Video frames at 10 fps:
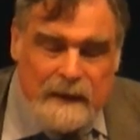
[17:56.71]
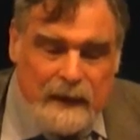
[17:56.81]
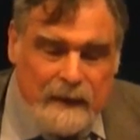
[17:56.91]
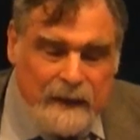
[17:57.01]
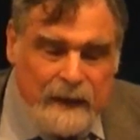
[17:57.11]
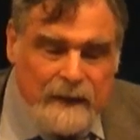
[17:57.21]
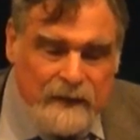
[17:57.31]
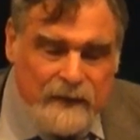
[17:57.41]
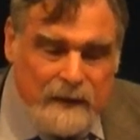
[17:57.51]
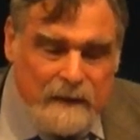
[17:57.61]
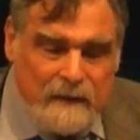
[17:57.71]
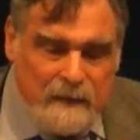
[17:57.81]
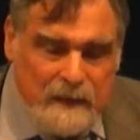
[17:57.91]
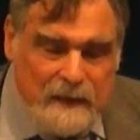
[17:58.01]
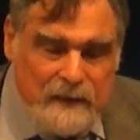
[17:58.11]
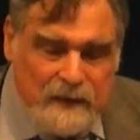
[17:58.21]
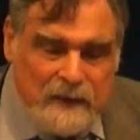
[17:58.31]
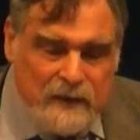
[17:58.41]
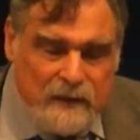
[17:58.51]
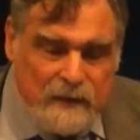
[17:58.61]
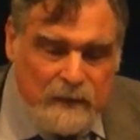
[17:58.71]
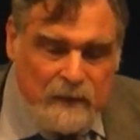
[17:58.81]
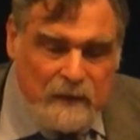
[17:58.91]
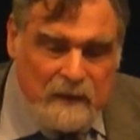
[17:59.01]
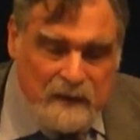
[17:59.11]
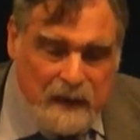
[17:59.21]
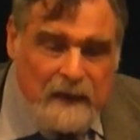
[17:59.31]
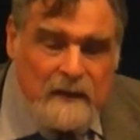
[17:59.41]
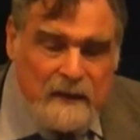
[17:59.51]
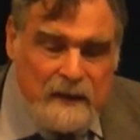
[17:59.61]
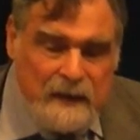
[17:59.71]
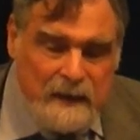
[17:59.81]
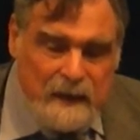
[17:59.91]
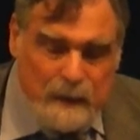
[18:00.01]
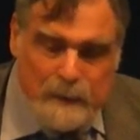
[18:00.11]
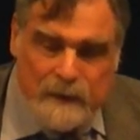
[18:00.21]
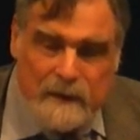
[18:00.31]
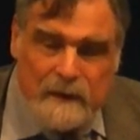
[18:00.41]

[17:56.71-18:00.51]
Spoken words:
and that is that these initiatives tend to heat up